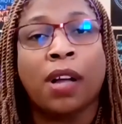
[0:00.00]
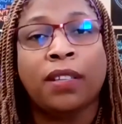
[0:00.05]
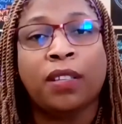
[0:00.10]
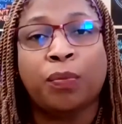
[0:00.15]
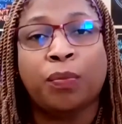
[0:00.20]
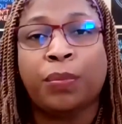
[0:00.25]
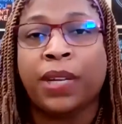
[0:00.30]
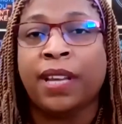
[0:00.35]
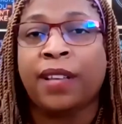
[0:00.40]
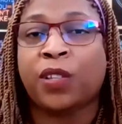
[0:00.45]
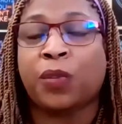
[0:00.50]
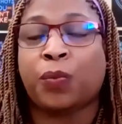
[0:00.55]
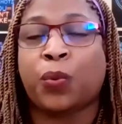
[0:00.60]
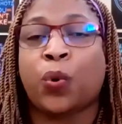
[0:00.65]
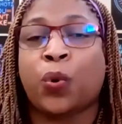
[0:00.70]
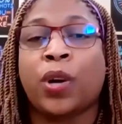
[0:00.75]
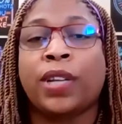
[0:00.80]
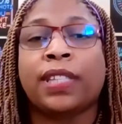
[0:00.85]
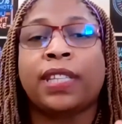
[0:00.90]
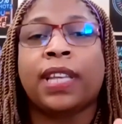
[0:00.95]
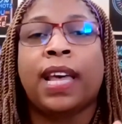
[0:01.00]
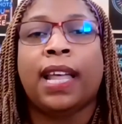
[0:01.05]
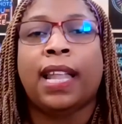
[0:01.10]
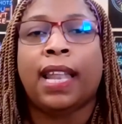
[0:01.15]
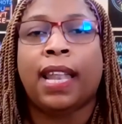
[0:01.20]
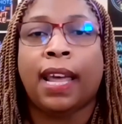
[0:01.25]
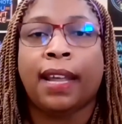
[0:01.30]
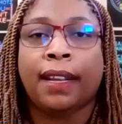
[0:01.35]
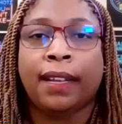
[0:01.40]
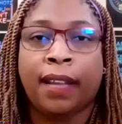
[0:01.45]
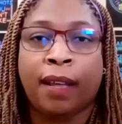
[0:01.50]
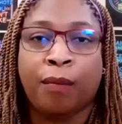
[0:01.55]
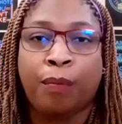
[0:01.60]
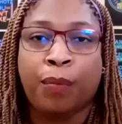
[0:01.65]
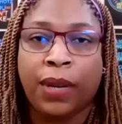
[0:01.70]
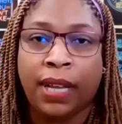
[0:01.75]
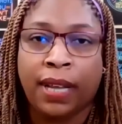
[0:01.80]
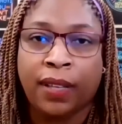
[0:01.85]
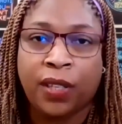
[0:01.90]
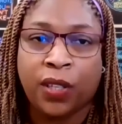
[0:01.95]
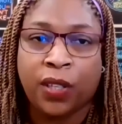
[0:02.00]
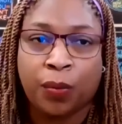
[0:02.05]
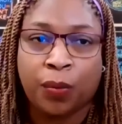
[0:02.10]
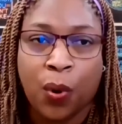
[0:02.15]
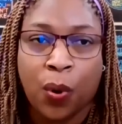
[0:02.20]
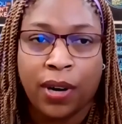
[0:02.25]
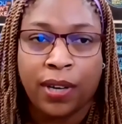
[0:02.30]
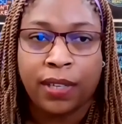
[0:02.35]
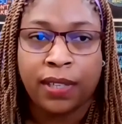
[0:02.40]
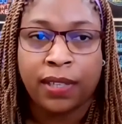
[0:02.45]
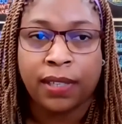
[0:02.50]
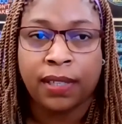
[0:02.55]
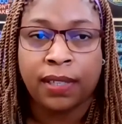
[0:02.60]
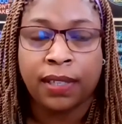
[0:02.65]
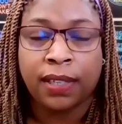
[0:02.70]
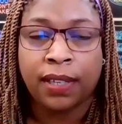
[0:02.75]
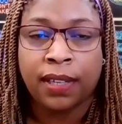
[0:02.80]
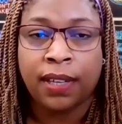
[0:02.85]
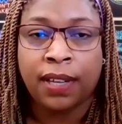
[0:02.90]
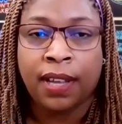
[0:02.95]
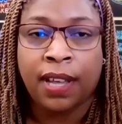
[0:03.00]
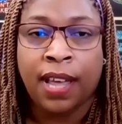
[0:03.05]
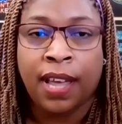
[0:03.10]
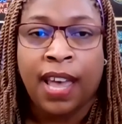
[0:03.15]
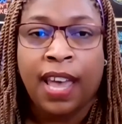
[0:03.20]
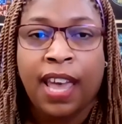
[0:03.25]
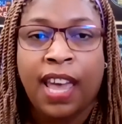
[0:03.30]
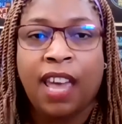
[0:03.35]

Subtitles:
If they want to play sports, let them play sports.